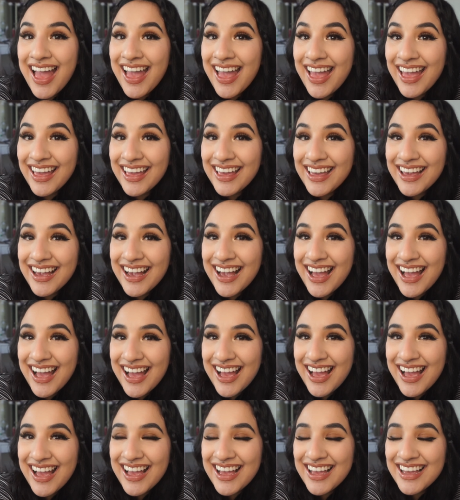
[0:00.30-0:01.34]
Hey
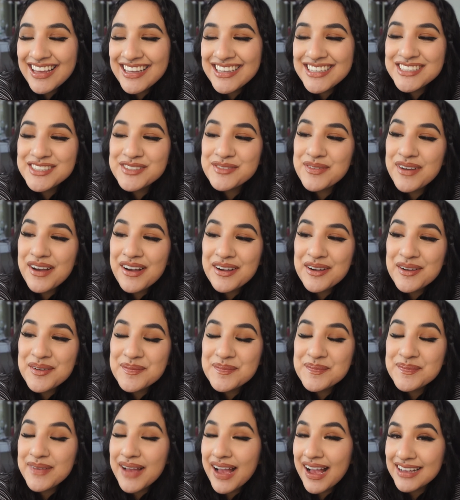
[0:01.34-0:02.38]
guys,
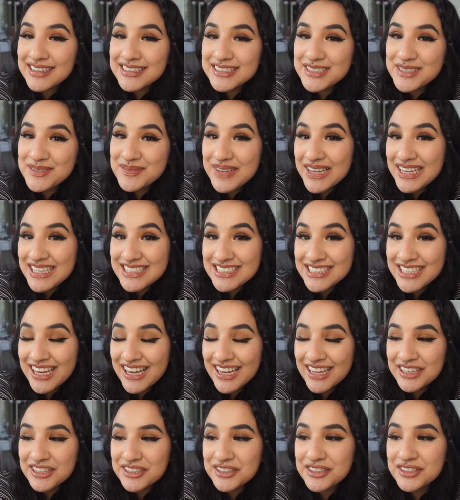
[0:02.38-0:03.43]
welcome back to my
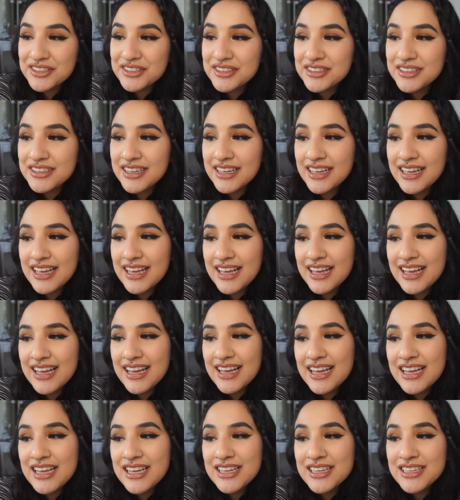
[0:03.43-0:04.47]
channel.
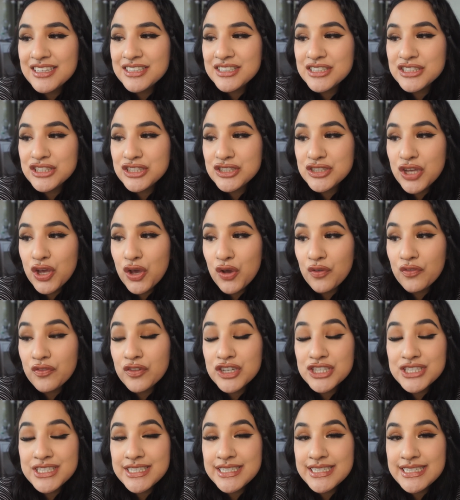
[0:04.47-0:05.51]
So
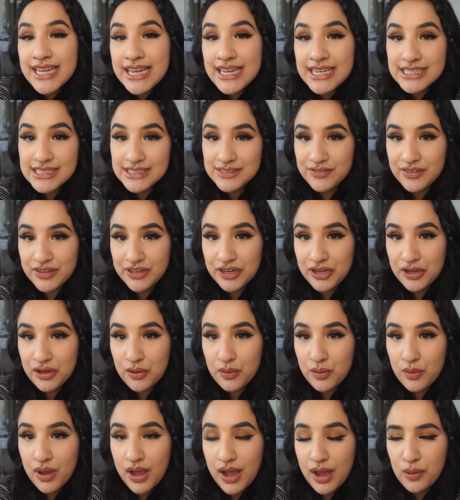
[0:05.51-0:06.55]
for today's
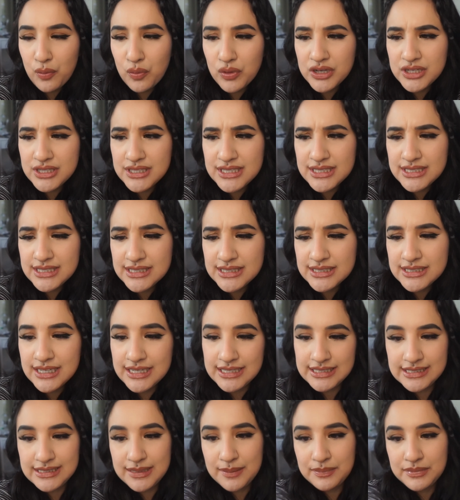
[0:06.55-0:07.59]
video, I wanted to discuss
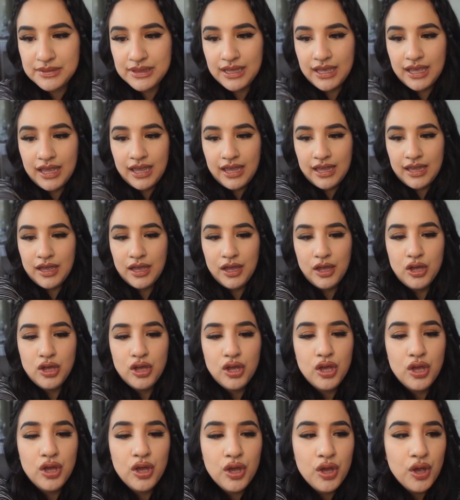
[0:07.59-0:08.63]
something,
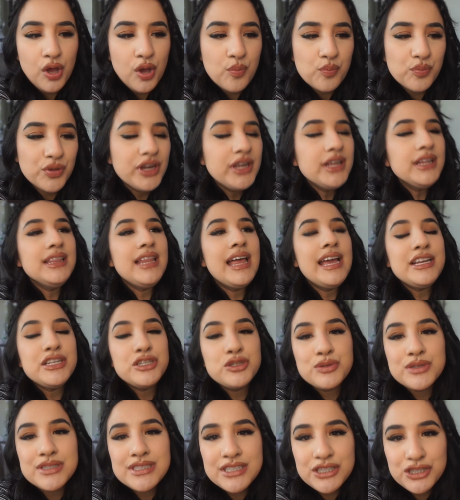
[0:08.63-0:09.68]
bring light
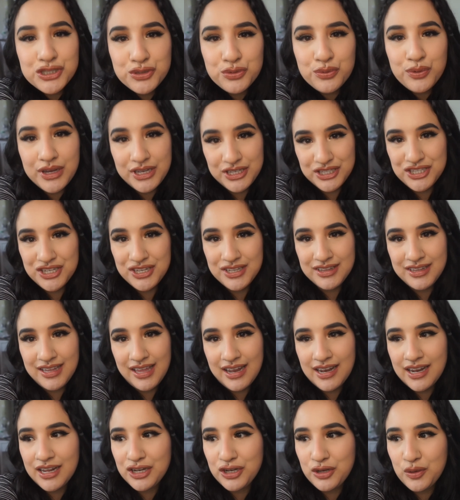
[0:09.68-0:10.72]
to a situation that
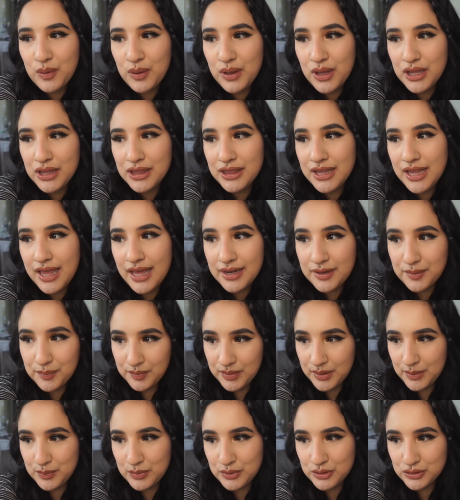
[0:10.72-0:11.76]
I know a lot of
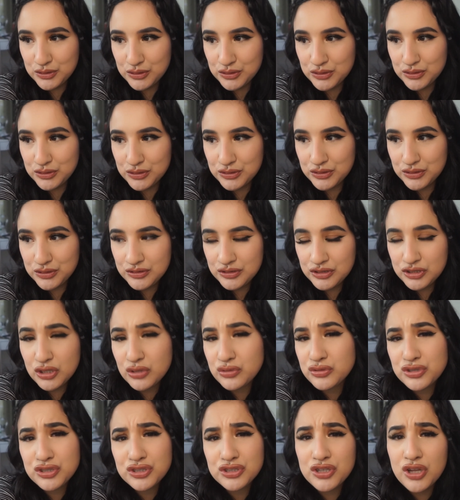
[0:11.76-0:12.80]
people
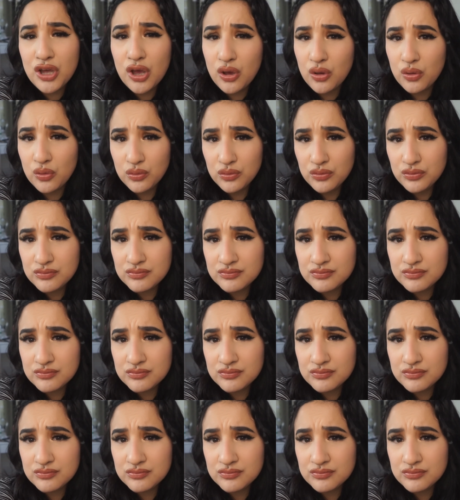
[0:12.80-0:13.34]
don't know,